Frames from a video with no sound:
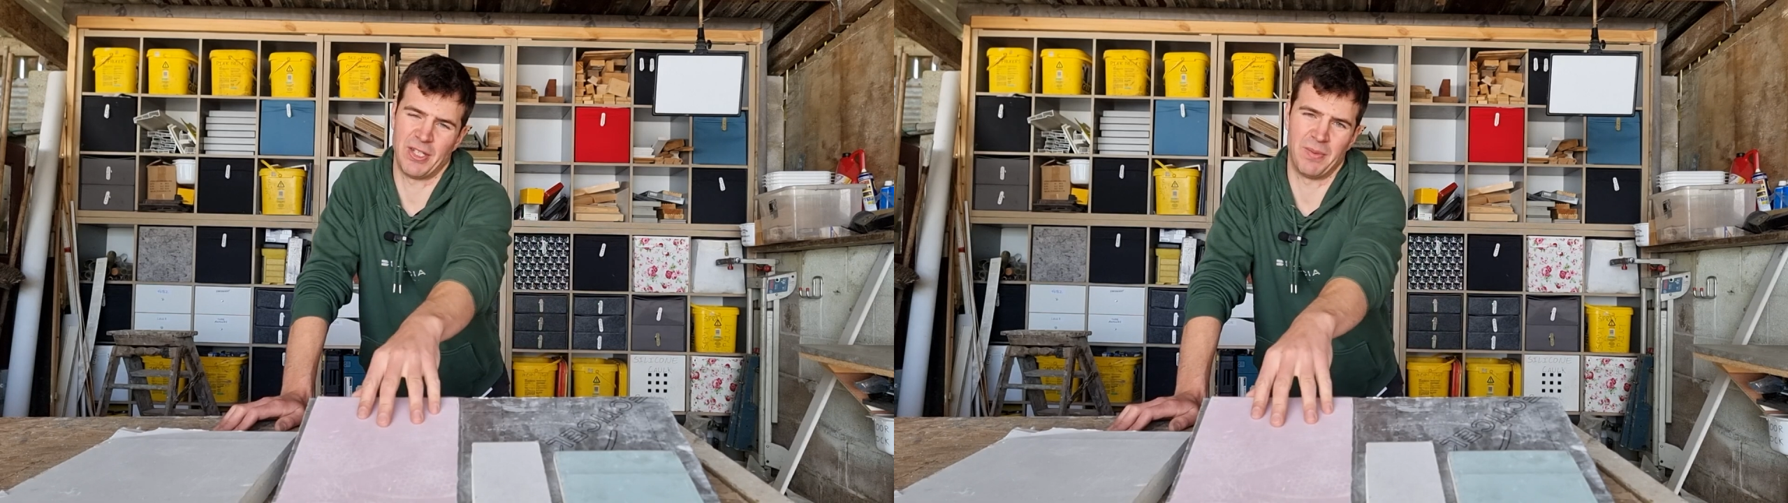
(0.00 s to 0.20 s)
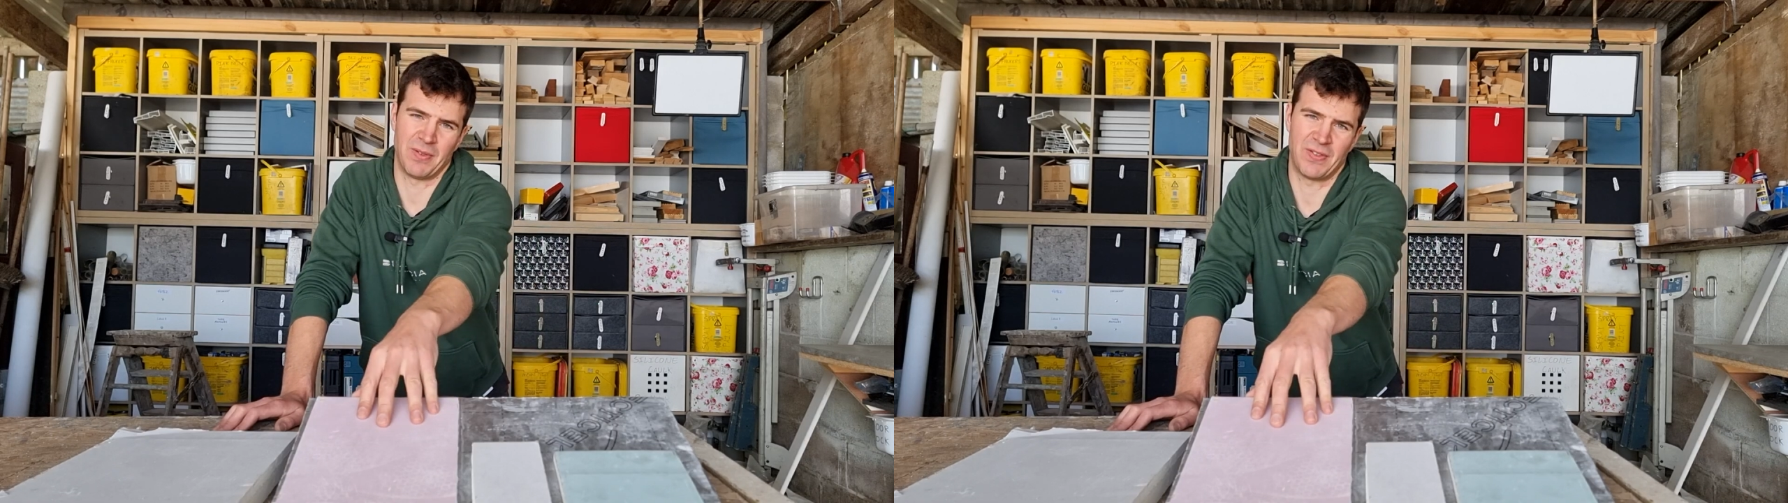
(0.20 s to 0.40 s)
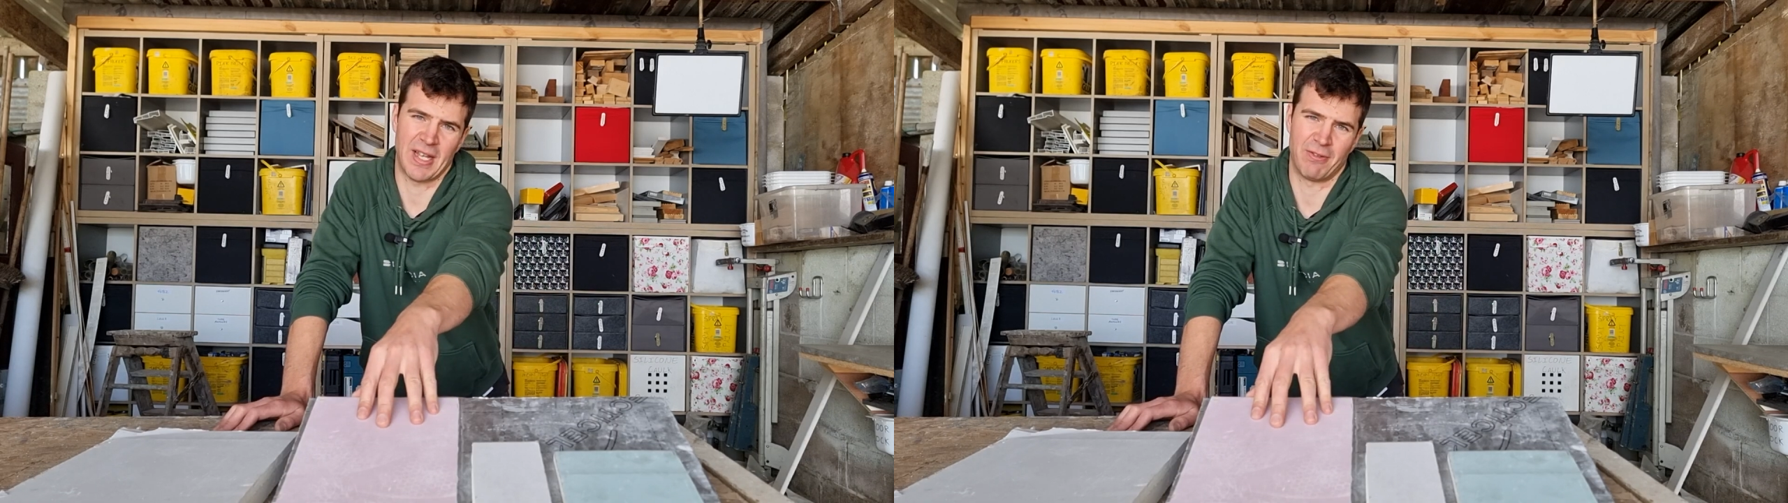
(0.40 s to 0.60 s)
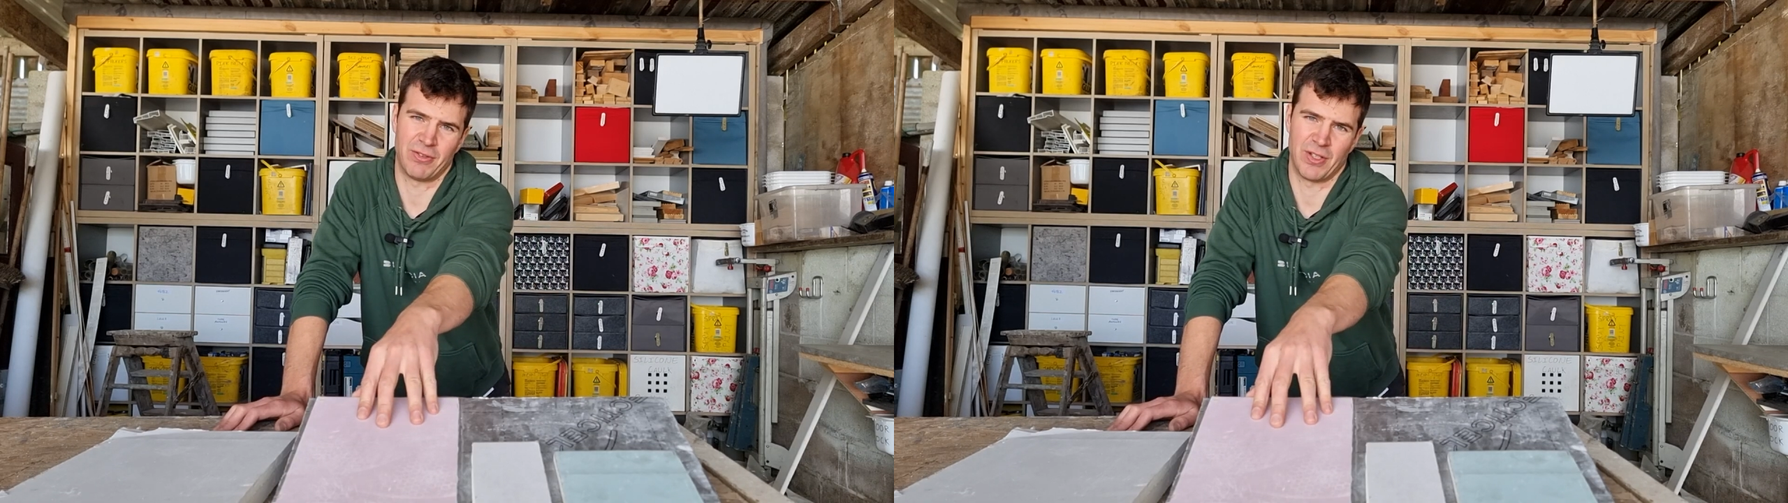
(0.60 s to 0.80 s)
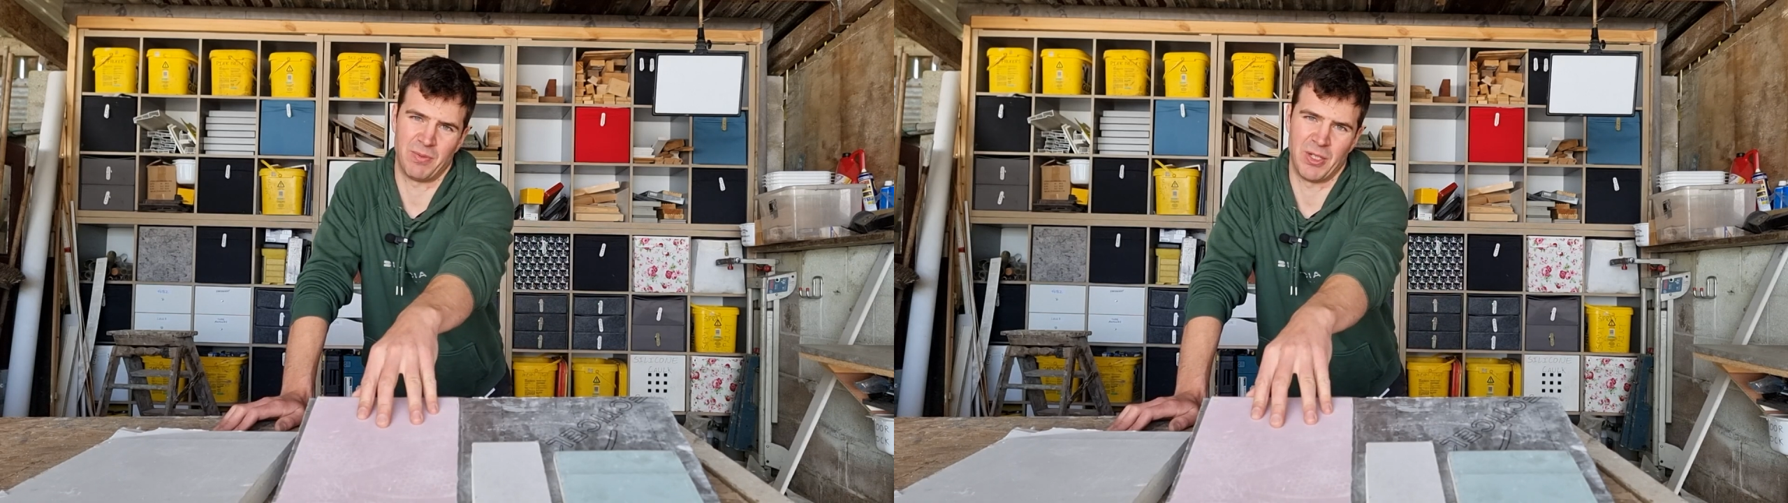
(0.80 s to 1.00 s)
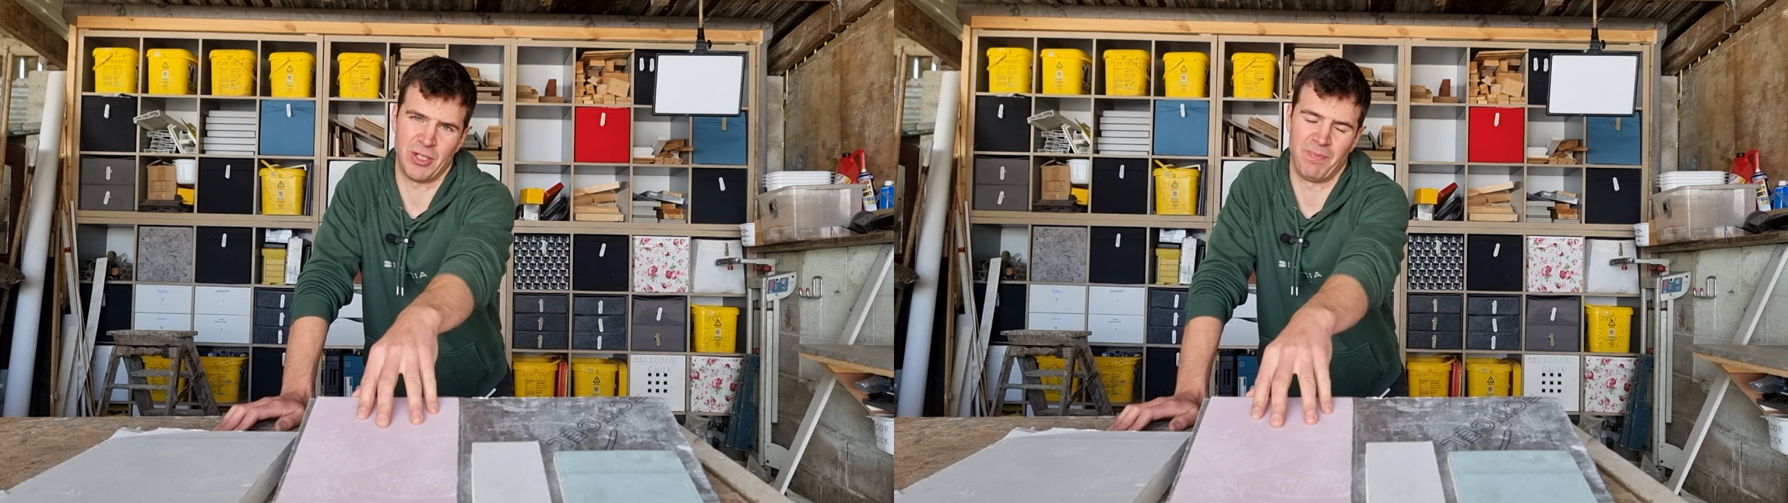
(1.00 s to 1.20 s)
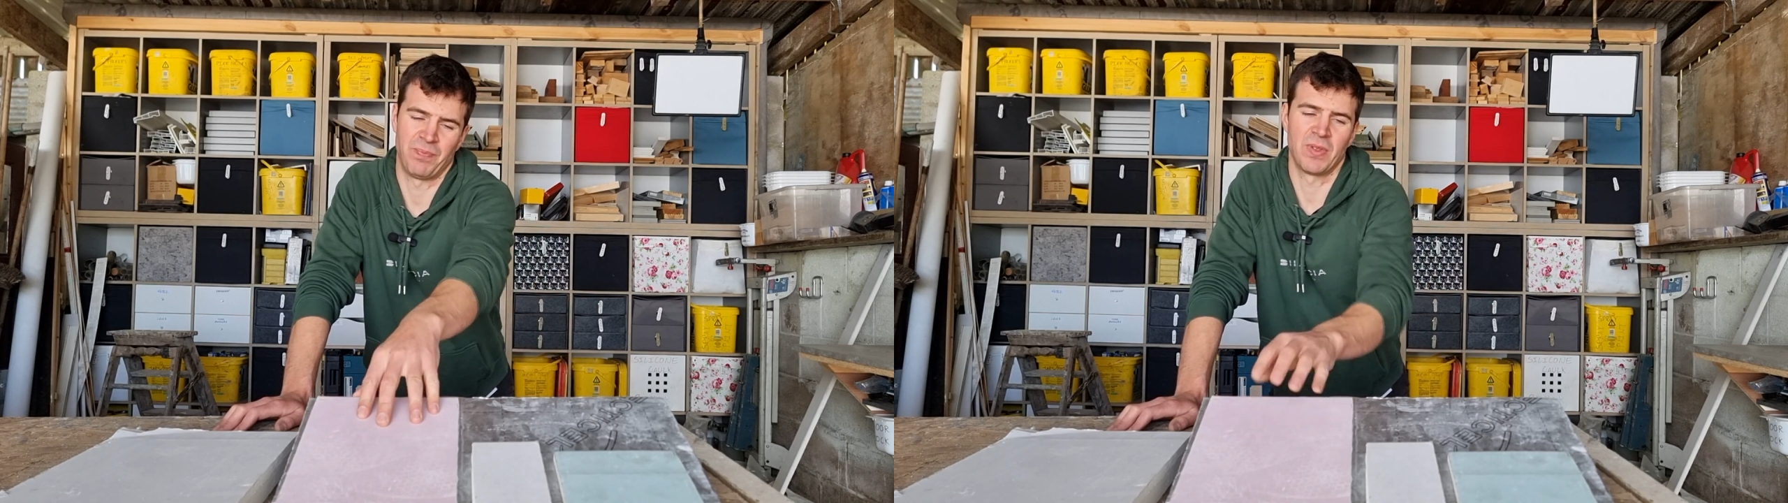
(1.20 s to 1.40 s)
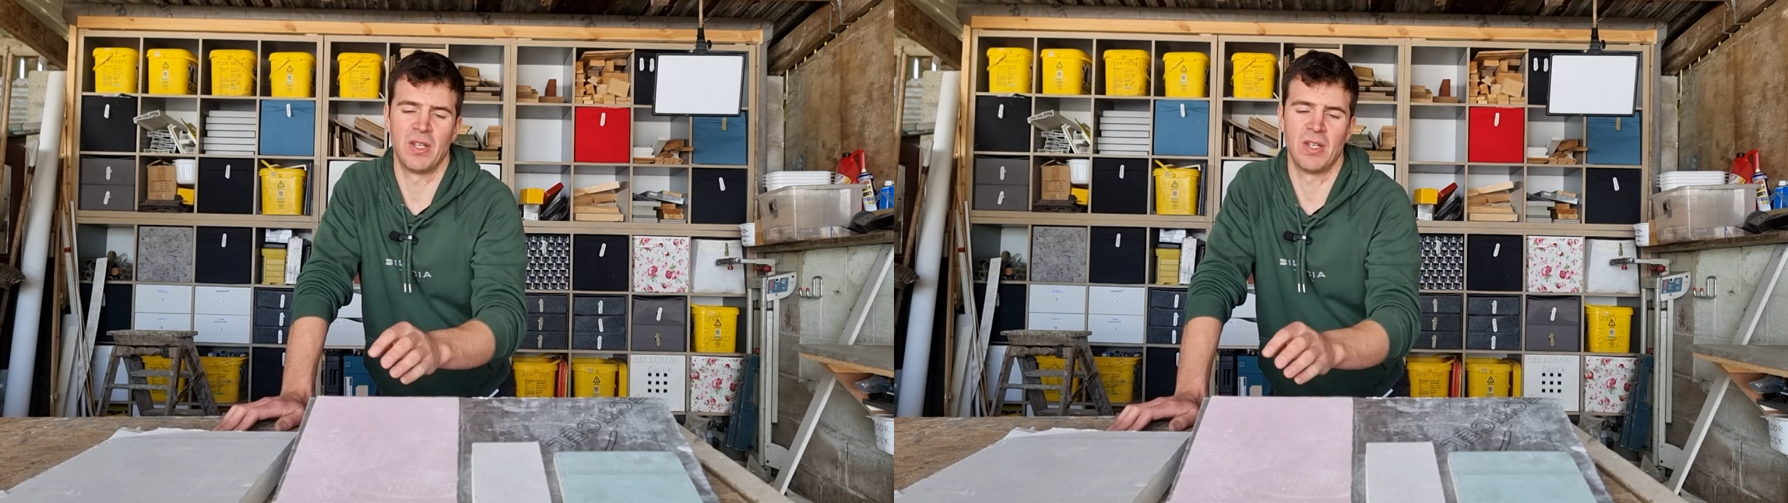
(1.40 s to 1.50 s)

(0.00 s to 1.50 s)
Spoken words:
terms of sound transmission.